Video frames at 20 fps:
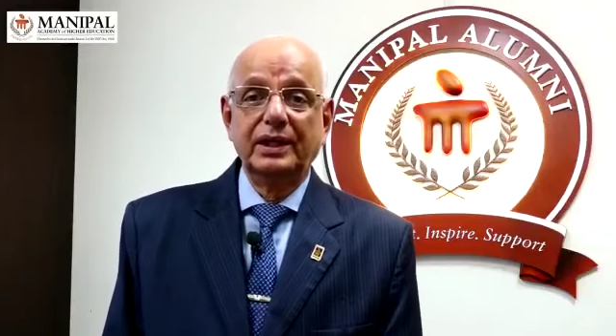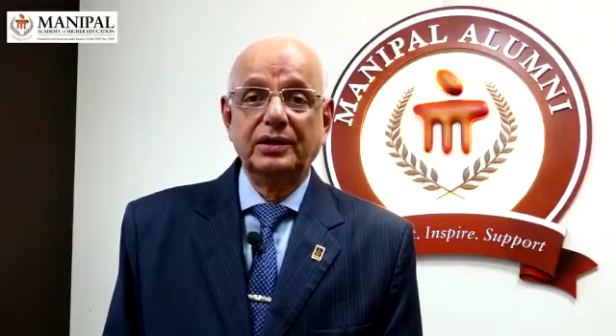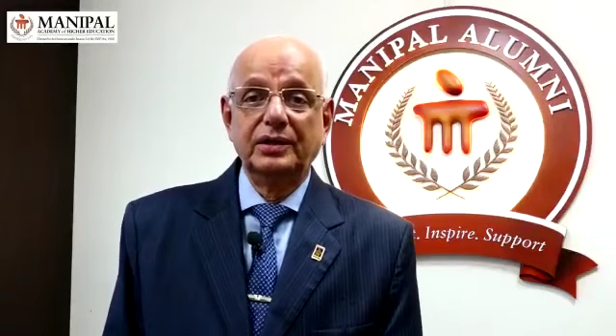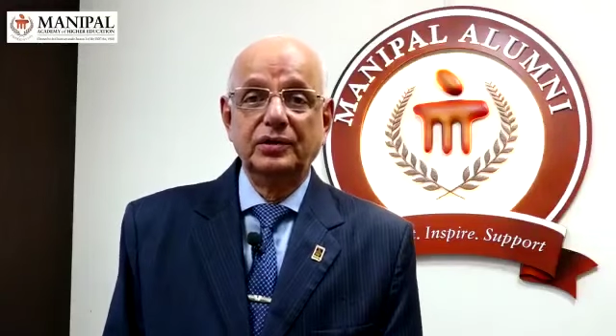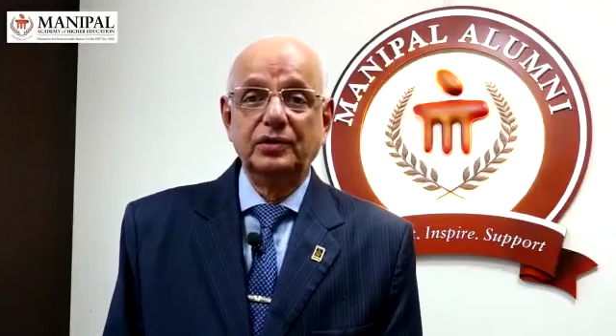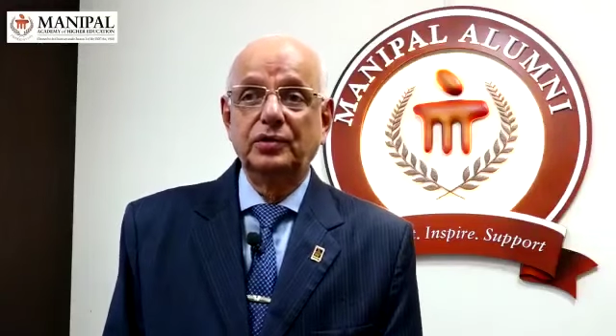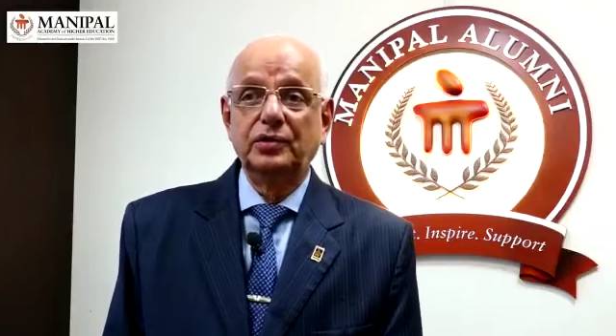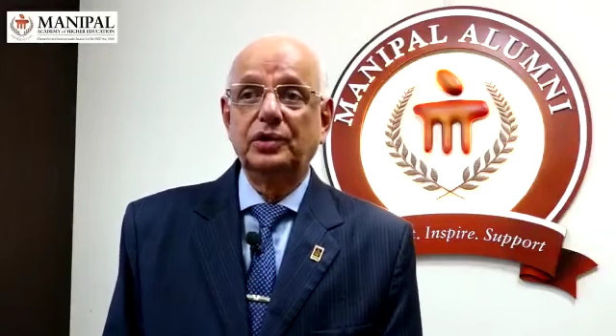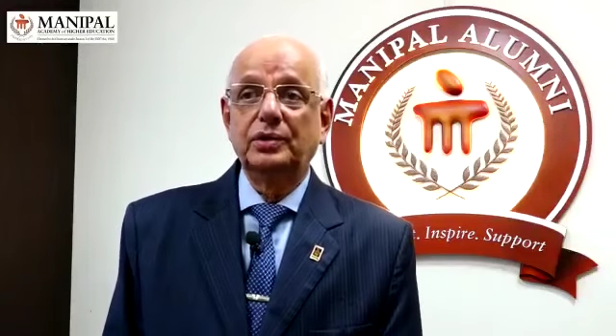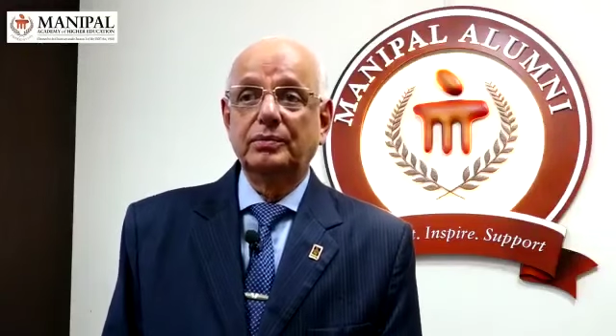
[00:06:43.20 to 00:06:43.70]

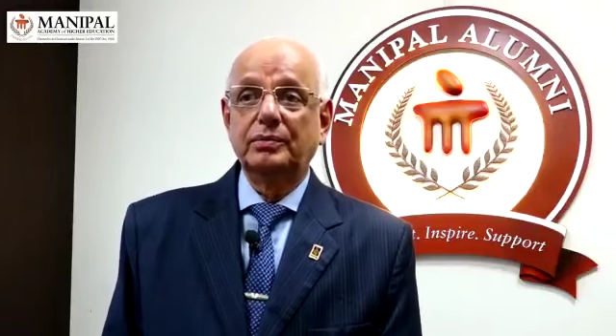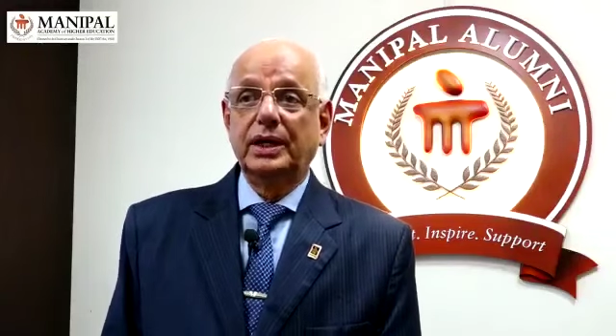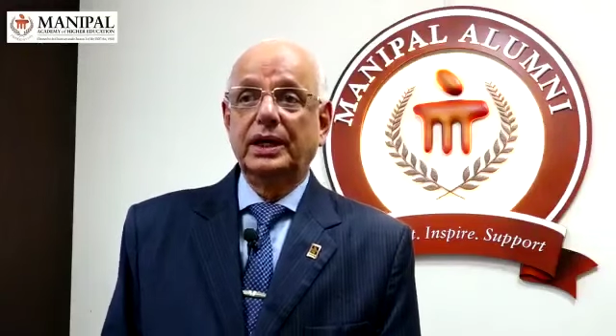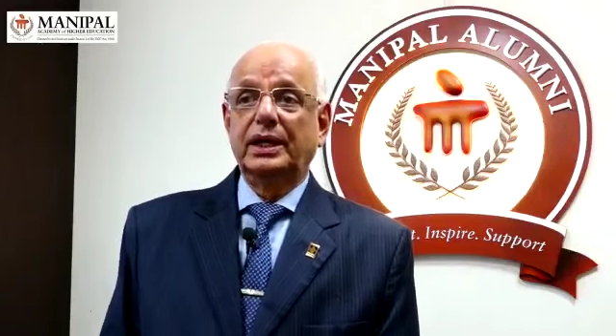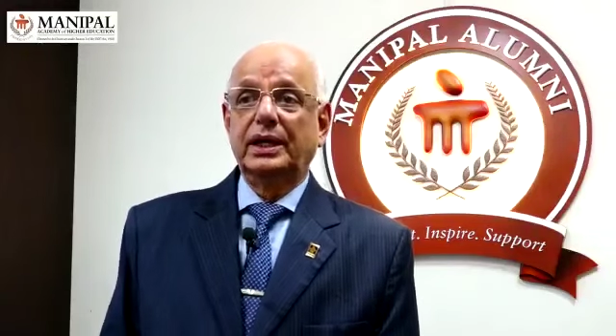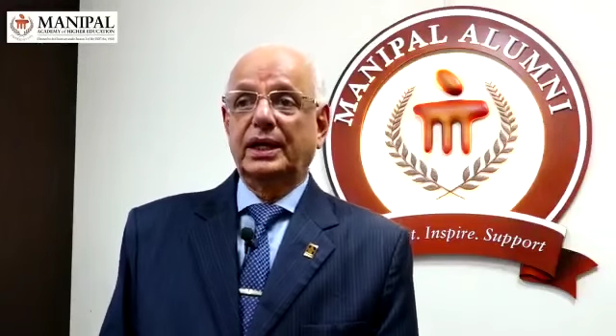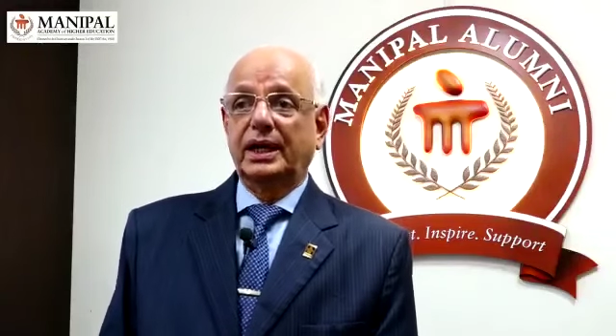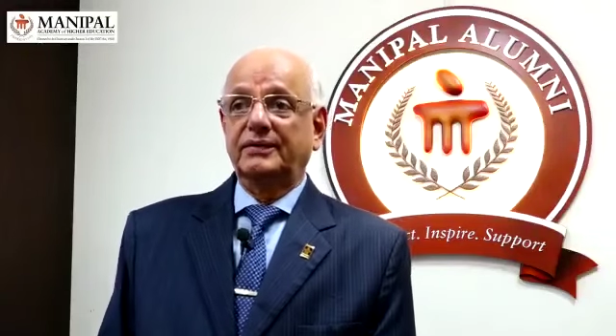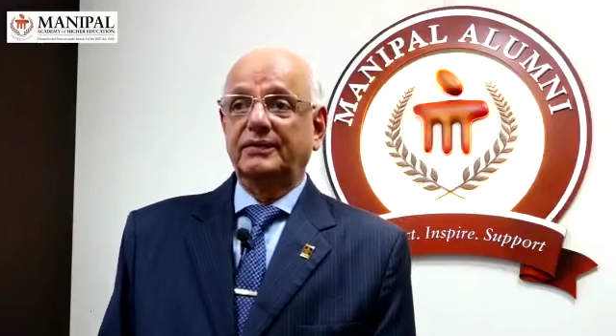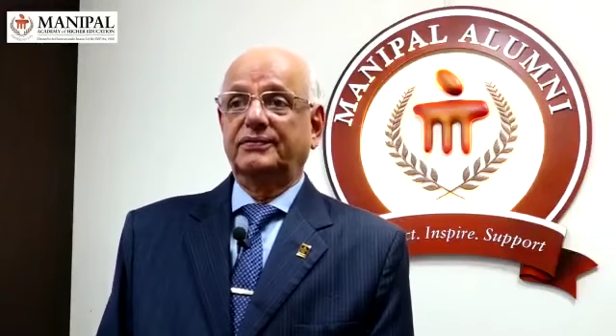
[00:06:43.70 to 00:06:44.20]
during my
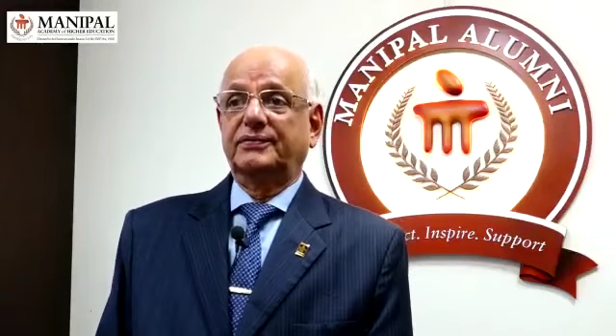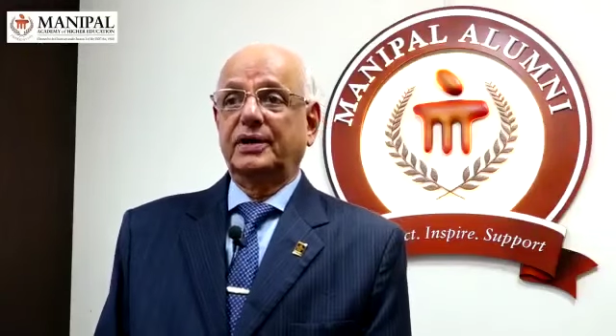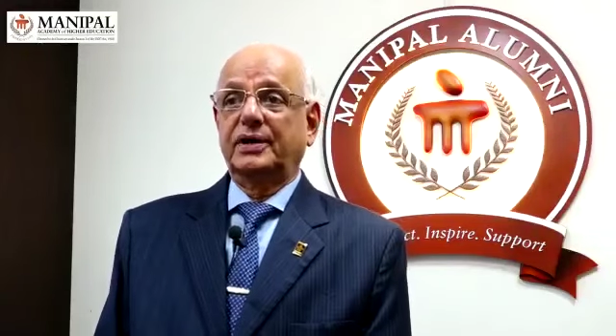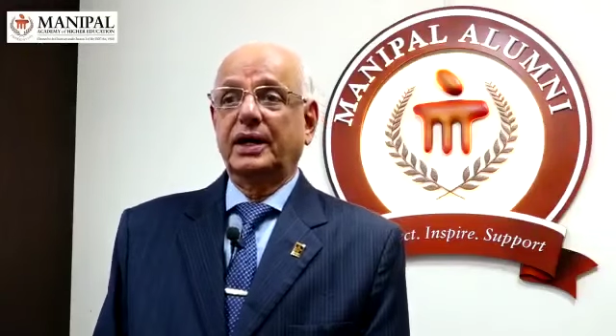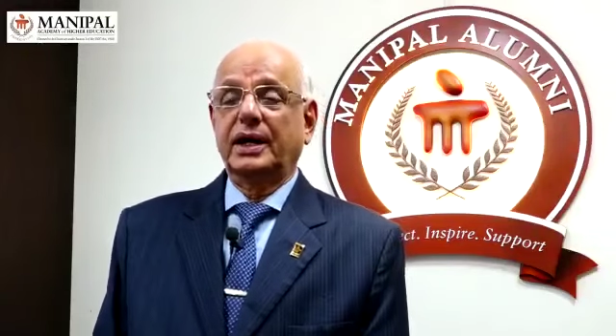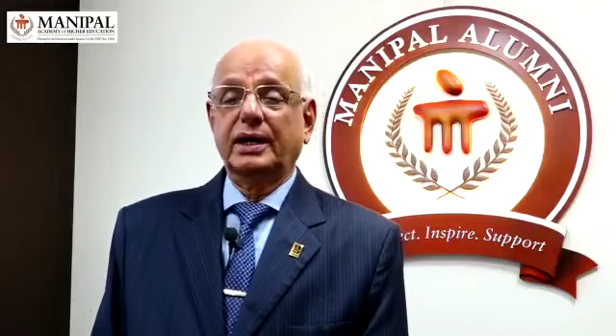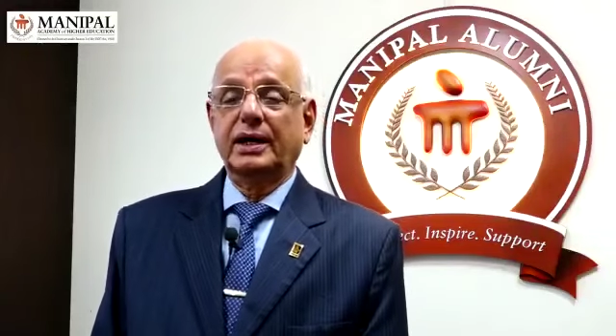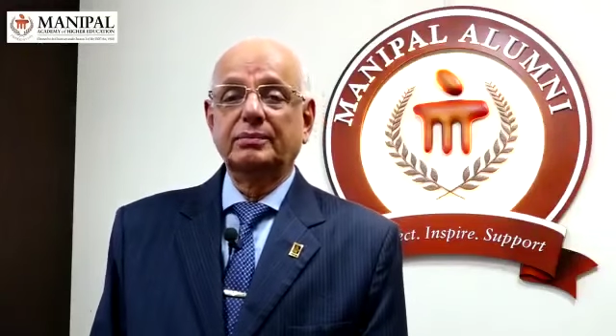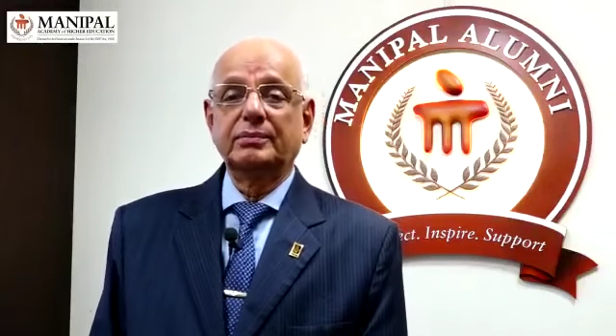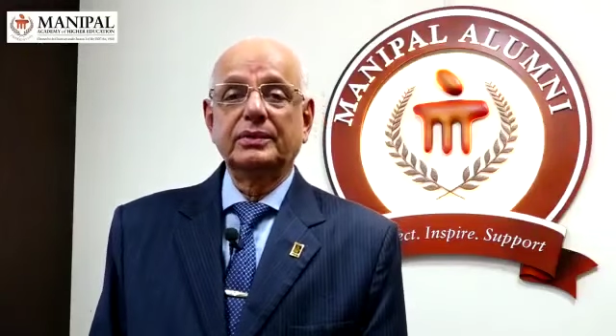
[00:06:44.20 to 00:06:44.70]

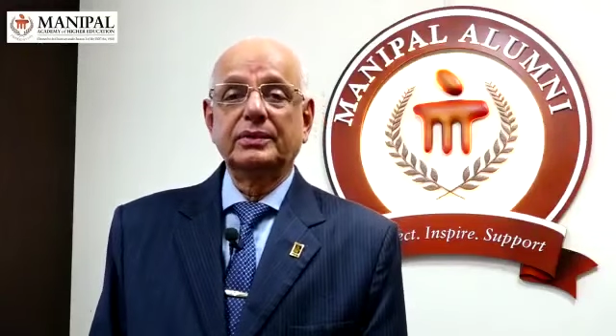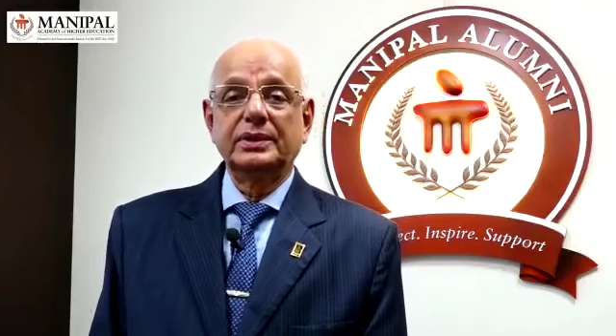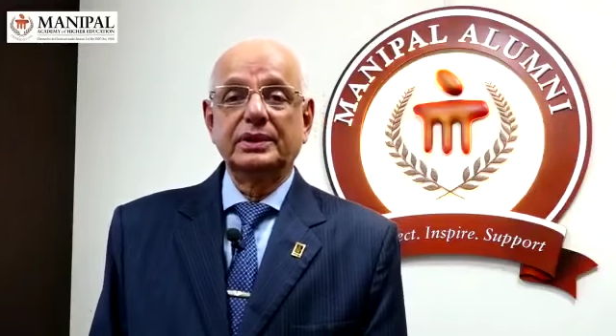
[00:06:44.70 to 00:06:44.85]
lifetime